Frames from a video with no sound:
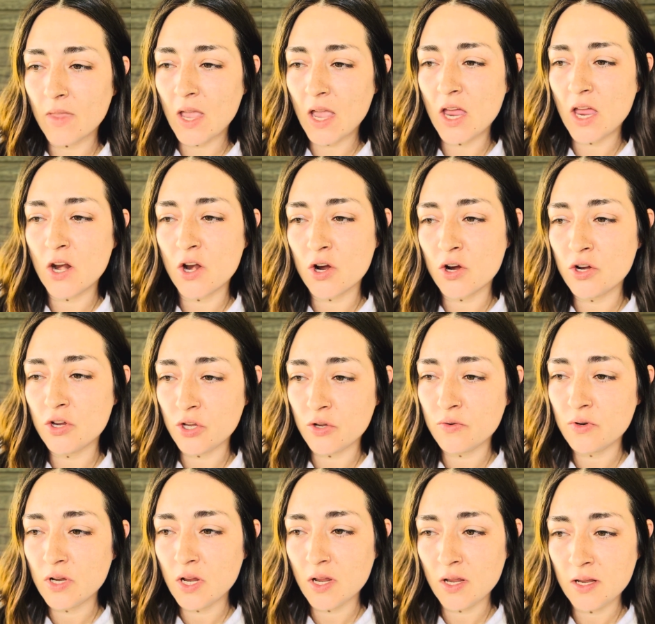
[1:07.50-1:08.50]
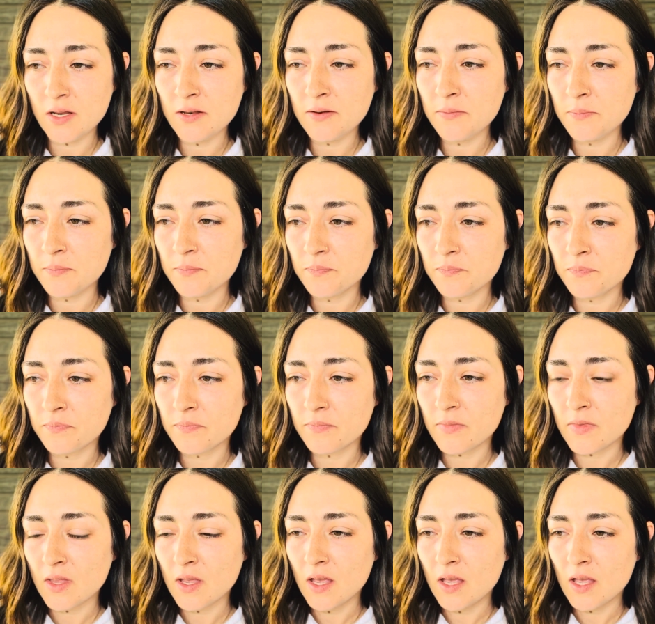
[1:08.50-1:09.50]
inner union,
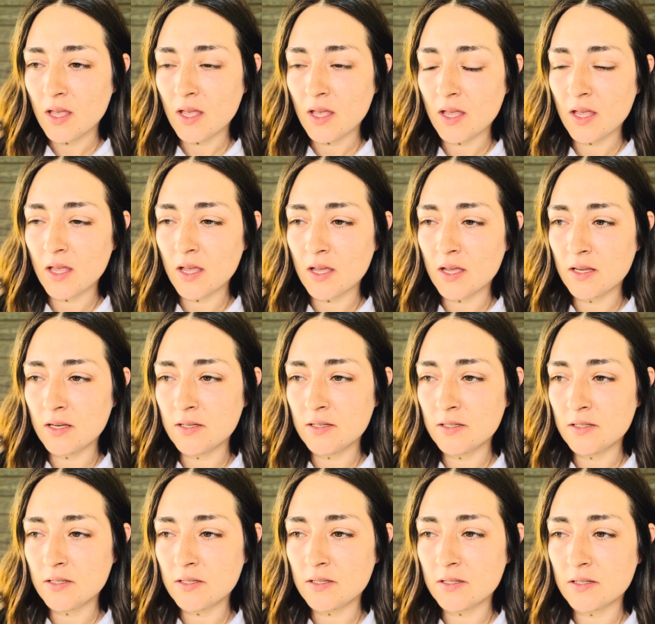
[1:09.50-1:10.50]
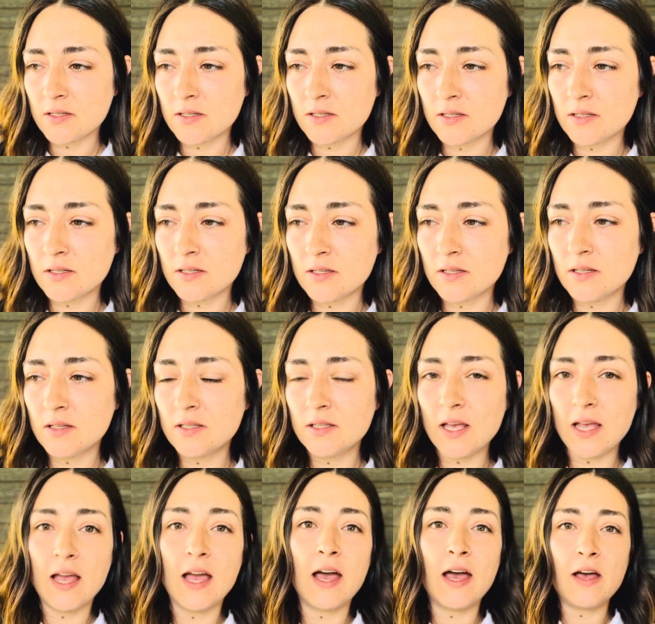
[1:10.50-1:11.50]
and
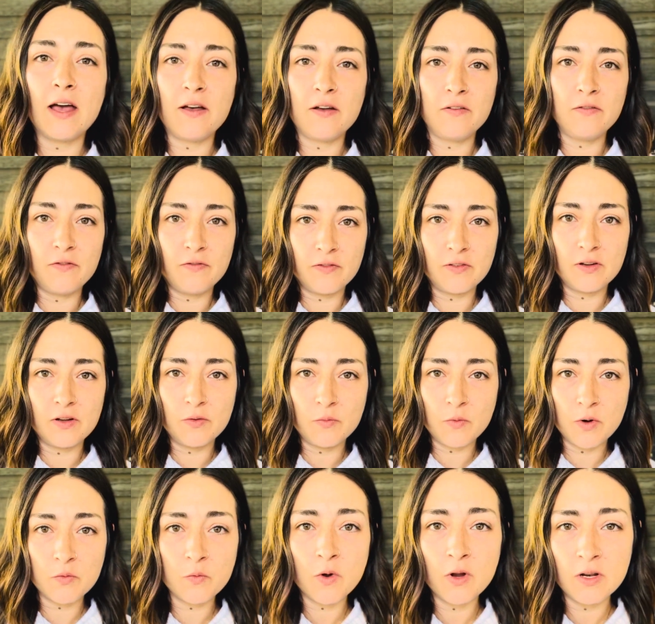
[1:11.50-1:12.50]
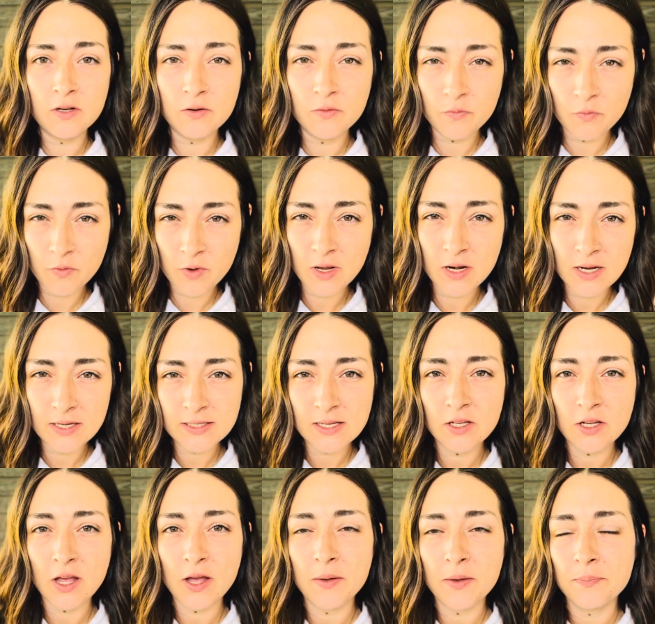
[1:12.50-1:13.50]
they have 111 as I
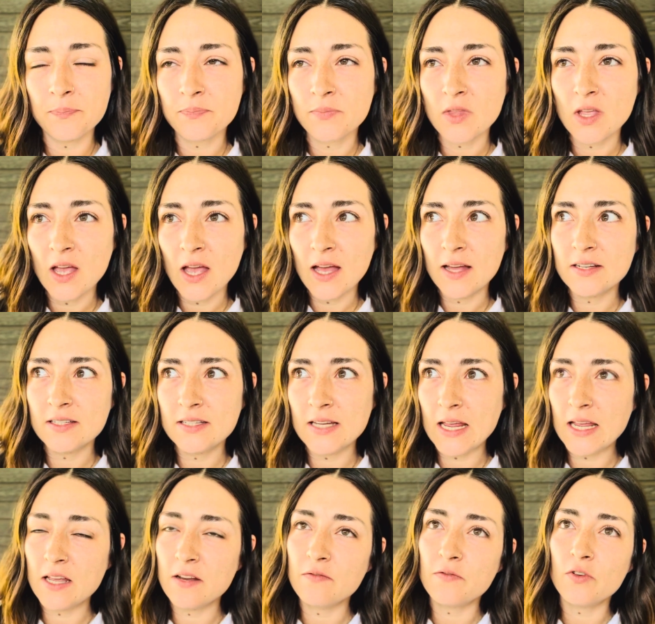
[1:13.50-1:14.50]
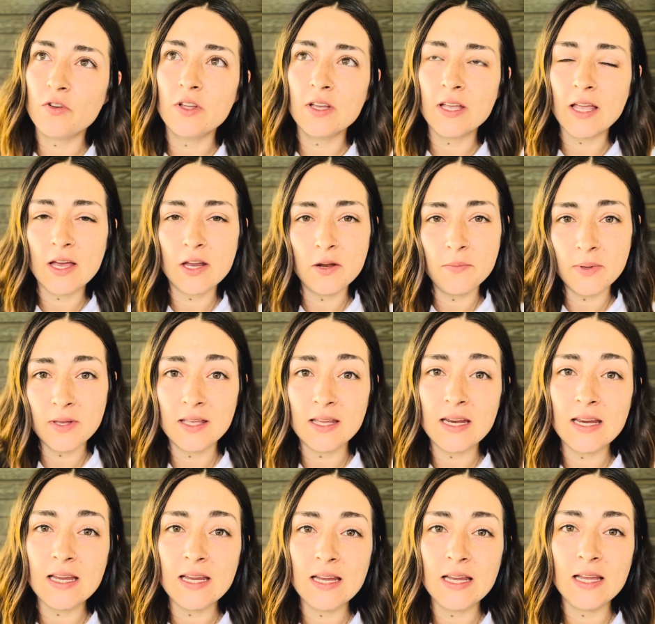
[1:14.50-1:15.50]
look up, taken full
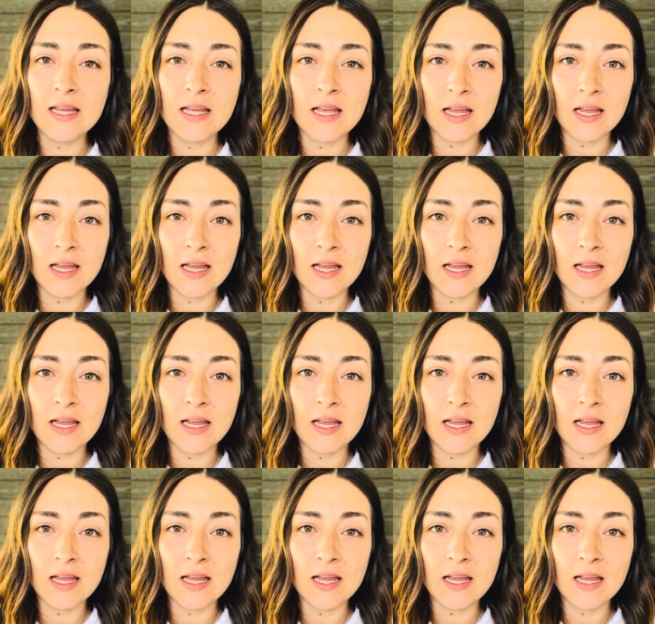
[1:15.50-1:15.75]
accountability